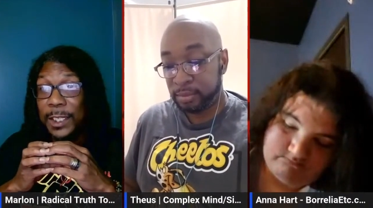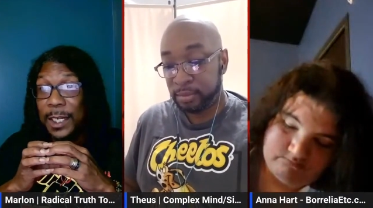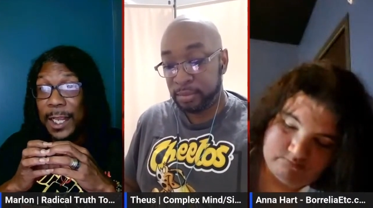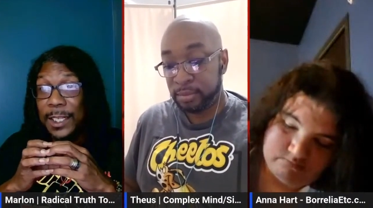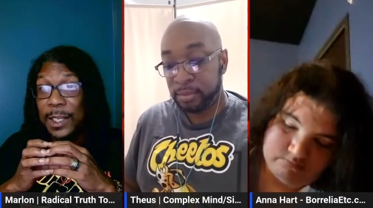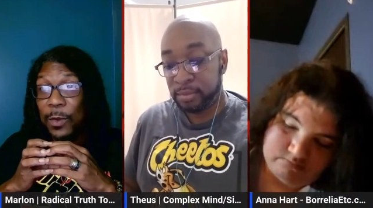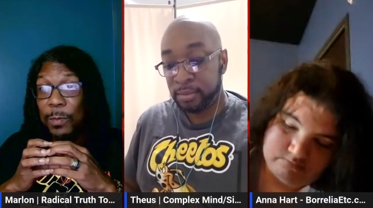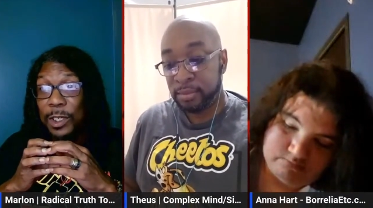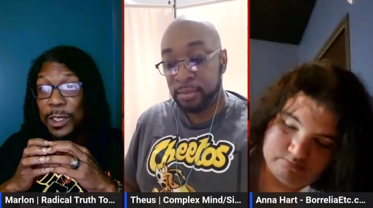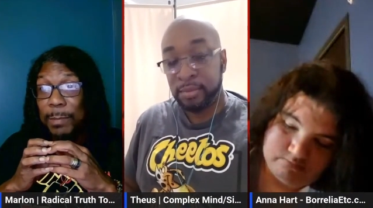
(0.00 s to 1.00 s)
Speaker 1: to the next home
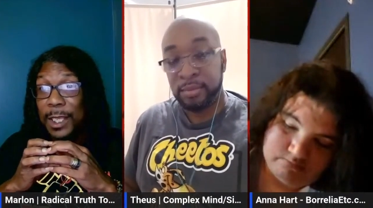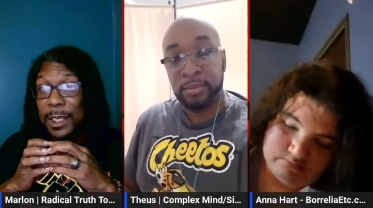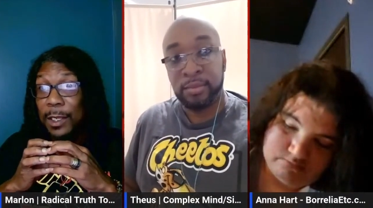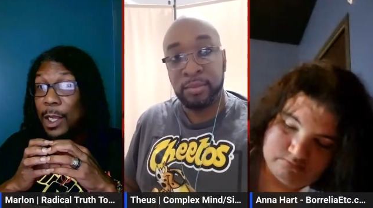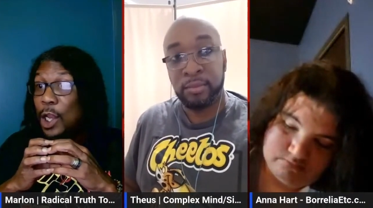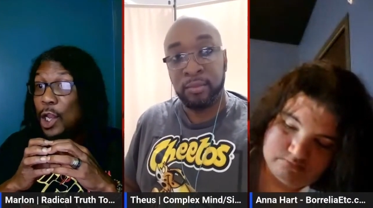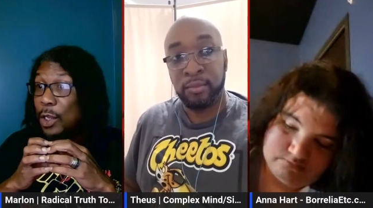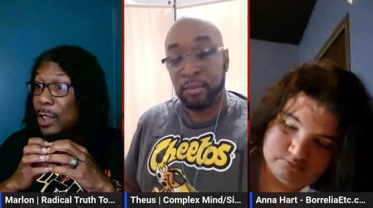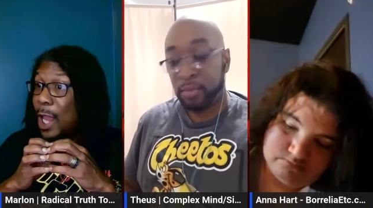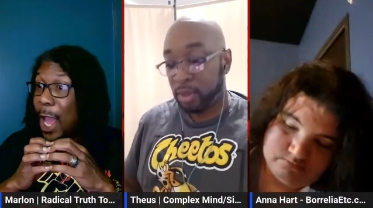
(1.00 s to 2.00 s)
cooked meal.
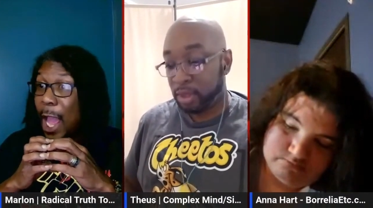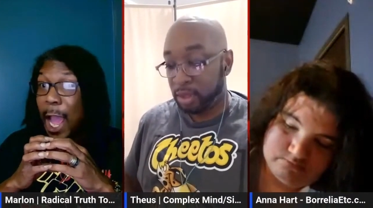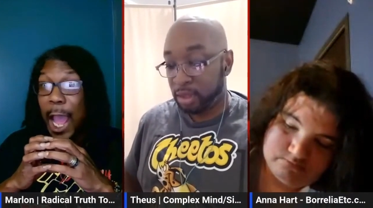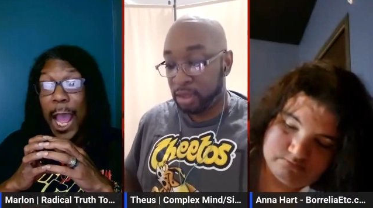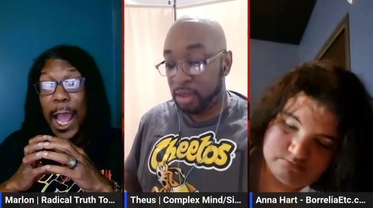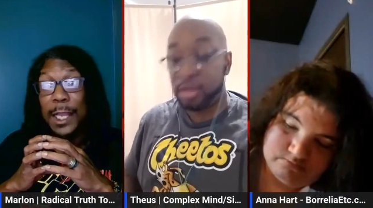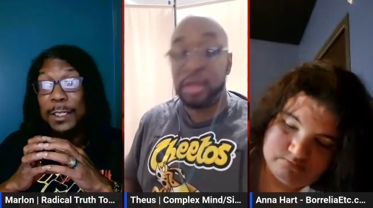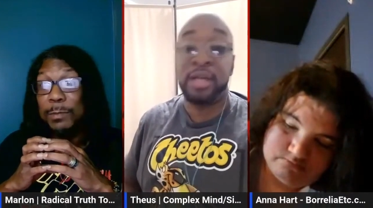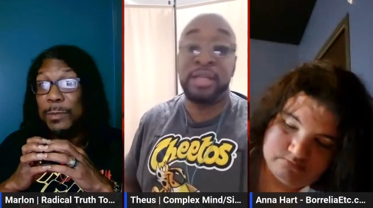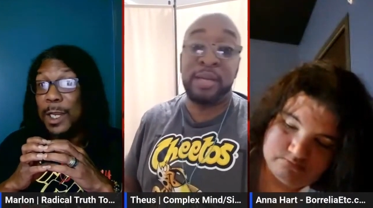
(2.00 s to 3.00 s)
Speaker 2: I
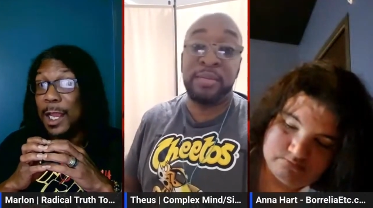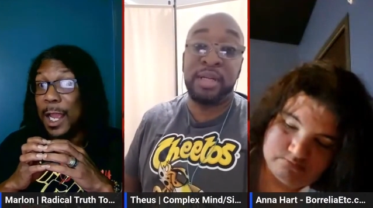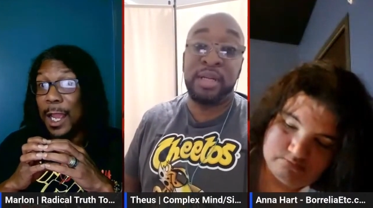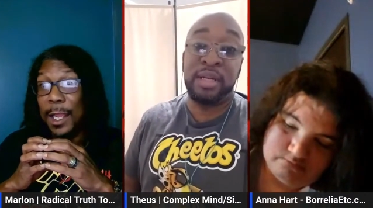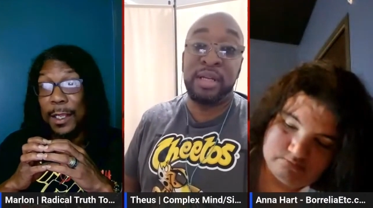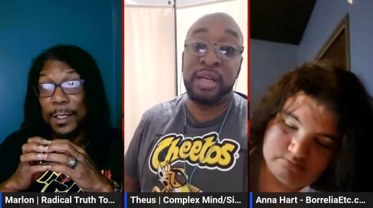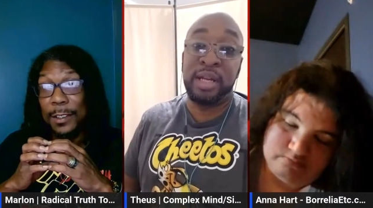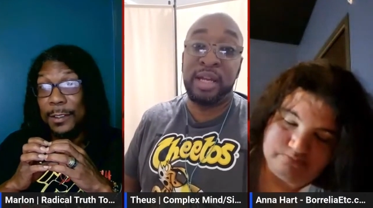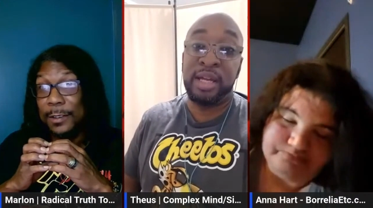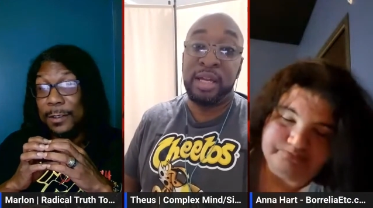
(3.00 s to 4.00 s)
because I'm sitting here
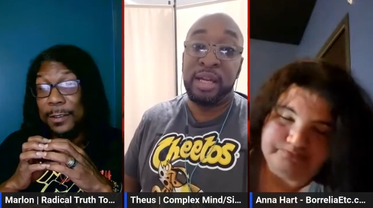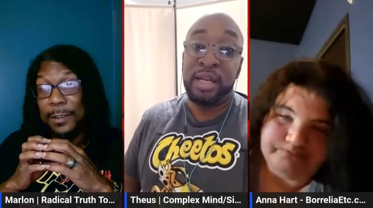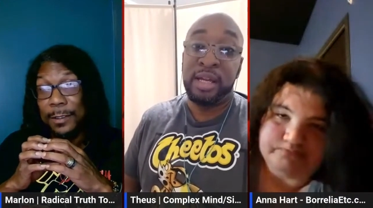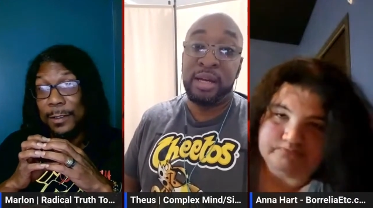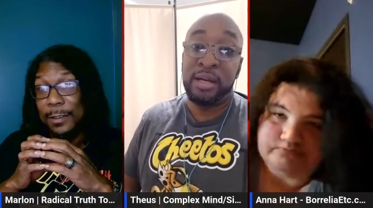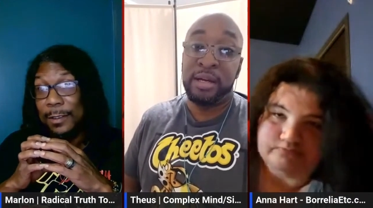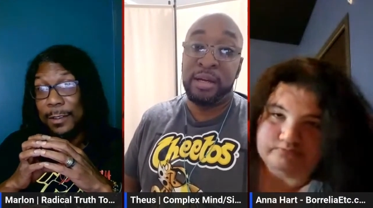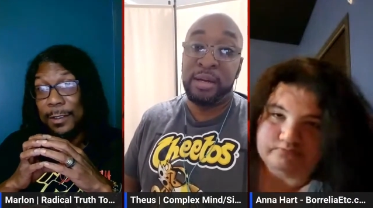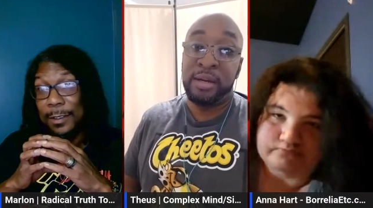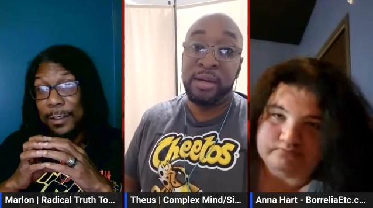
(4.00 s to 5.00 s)
looking at
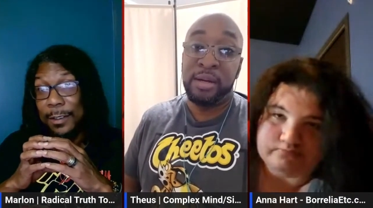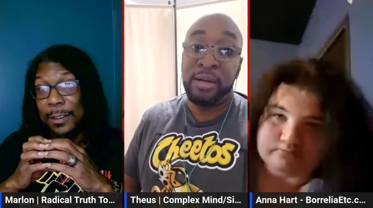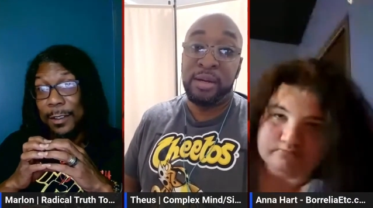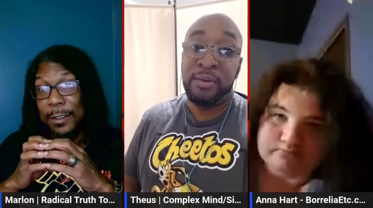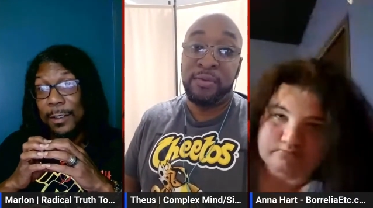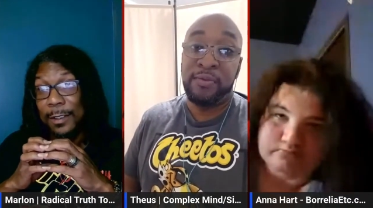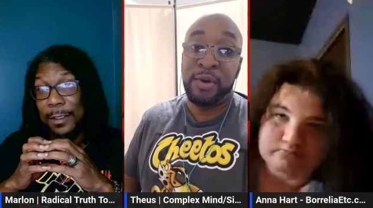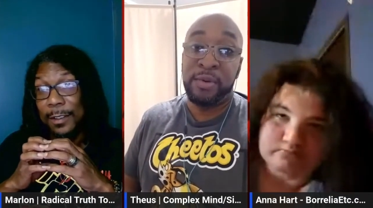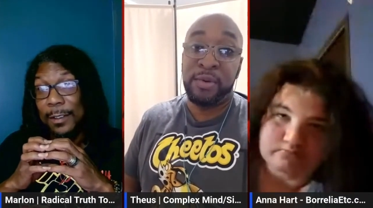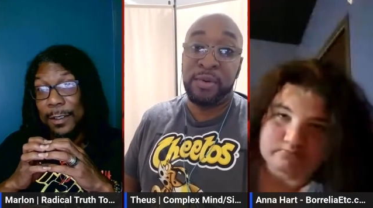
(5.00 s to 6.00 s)
uh
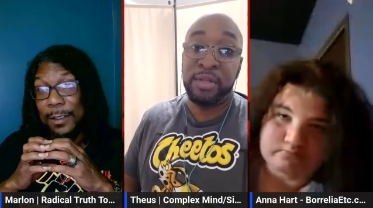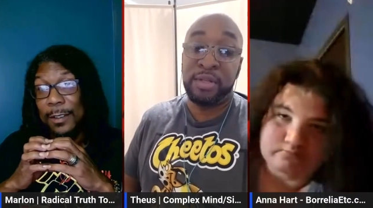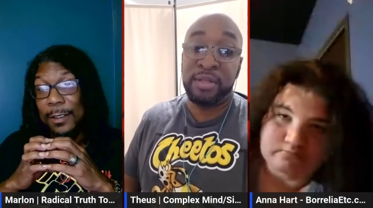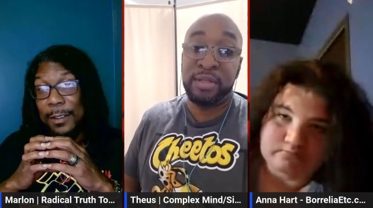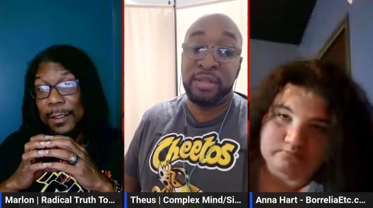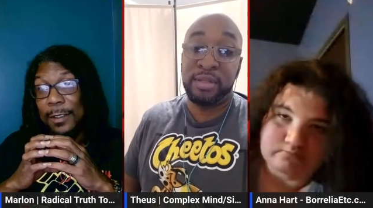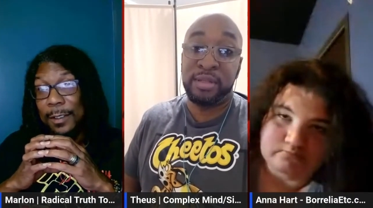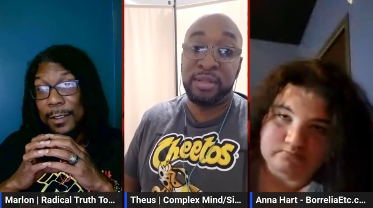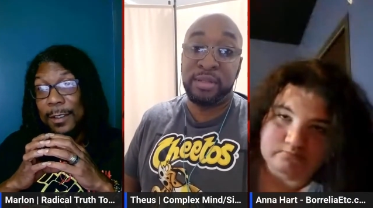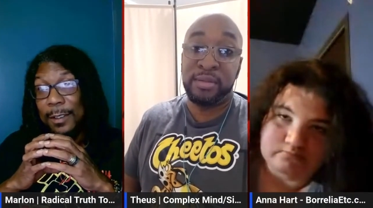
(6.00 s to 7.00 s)
four courses
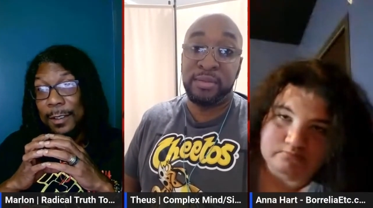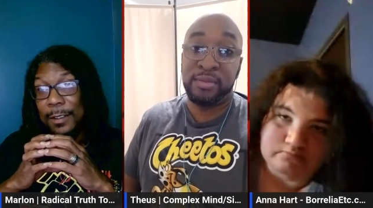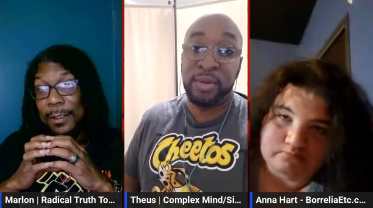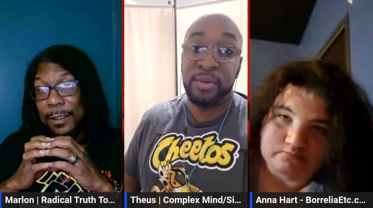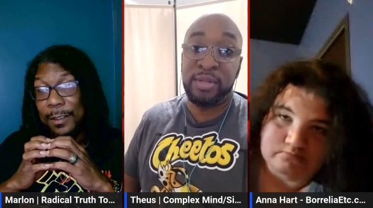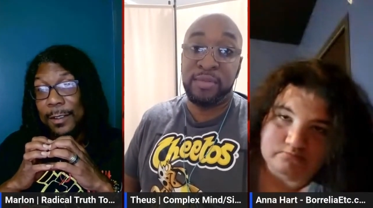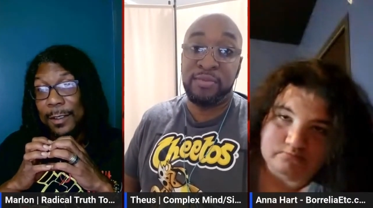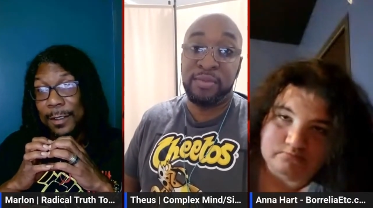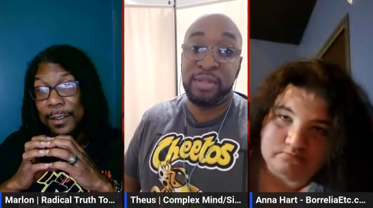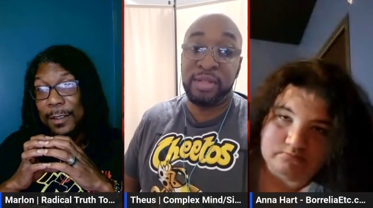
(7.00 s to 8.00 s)
and roasted
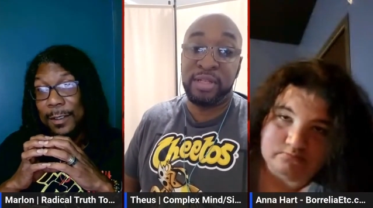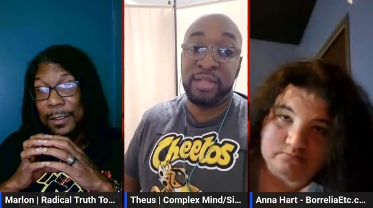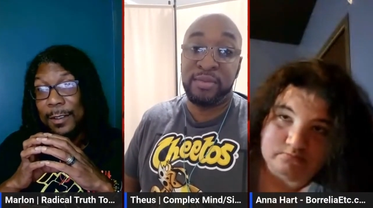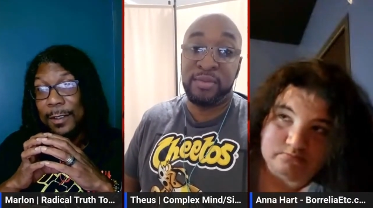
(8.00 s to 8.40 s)
this